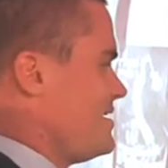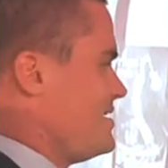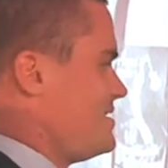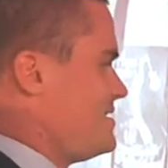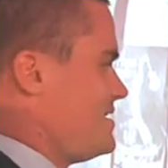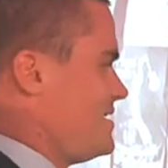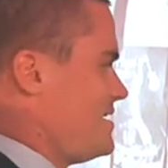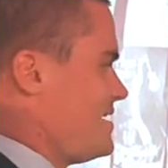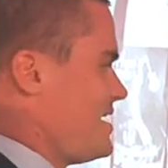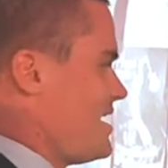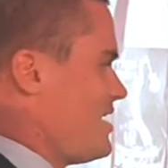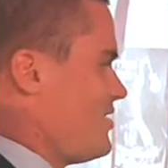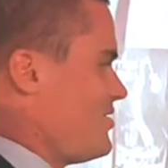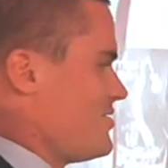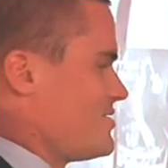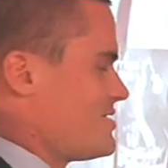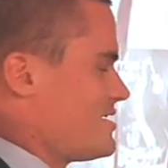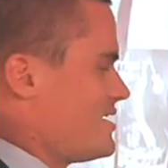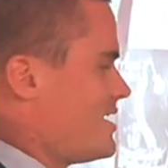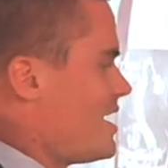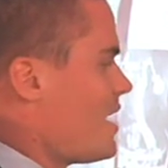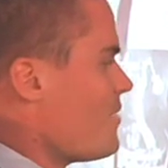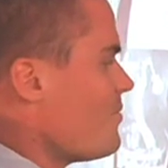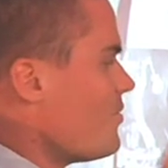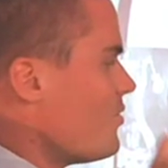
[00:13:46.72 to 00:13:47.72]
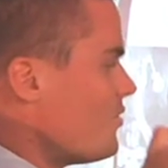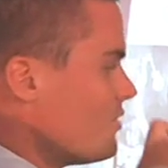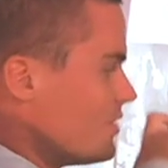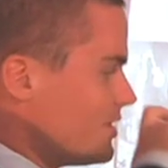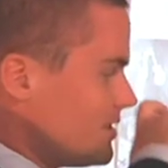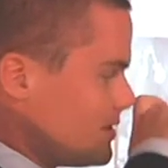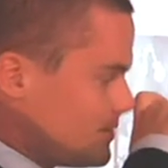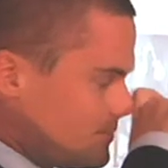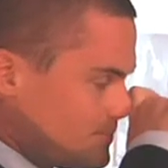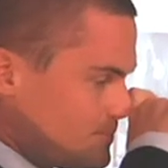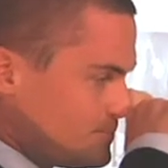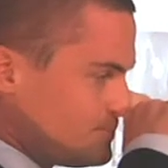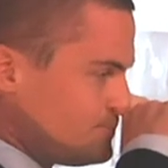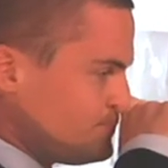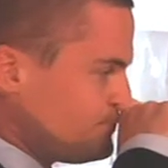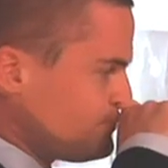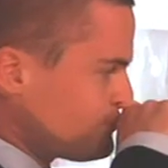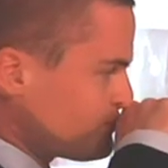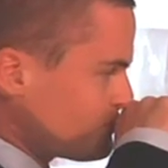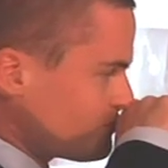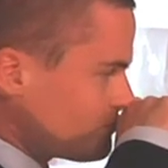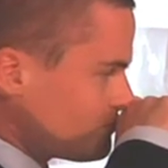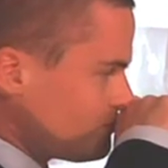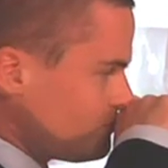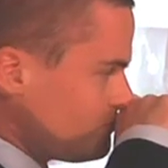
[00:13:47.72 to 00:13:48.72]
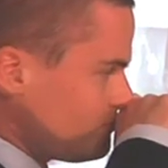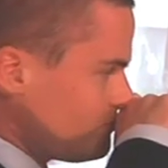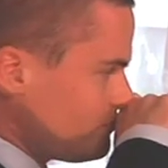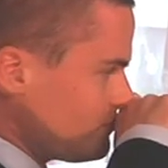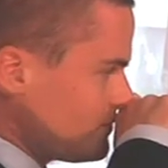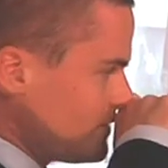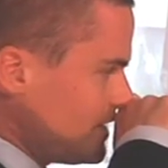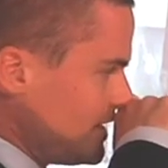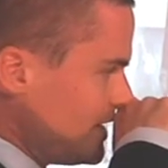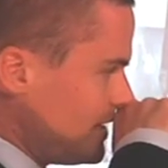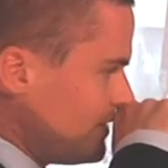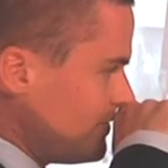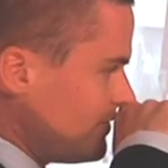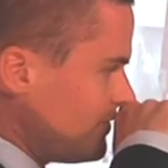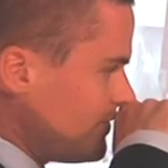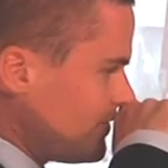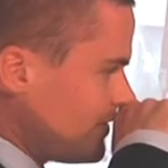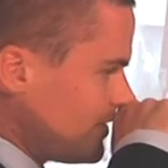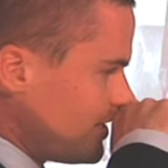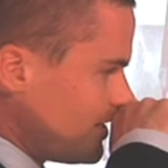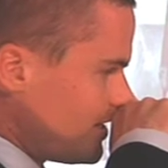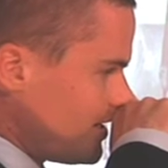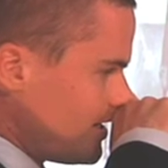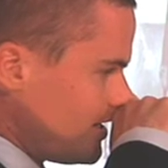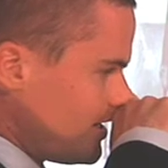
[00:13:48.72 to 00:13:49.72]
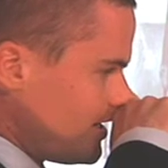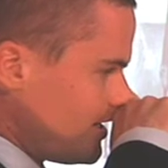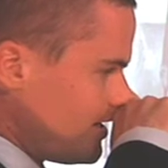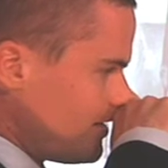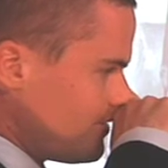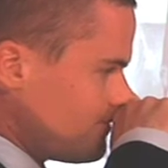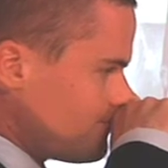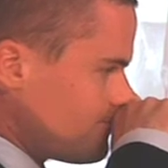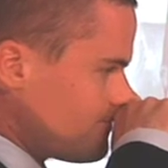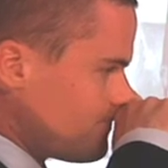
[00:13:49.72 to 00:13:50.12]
did a Hello Sunday Morning in the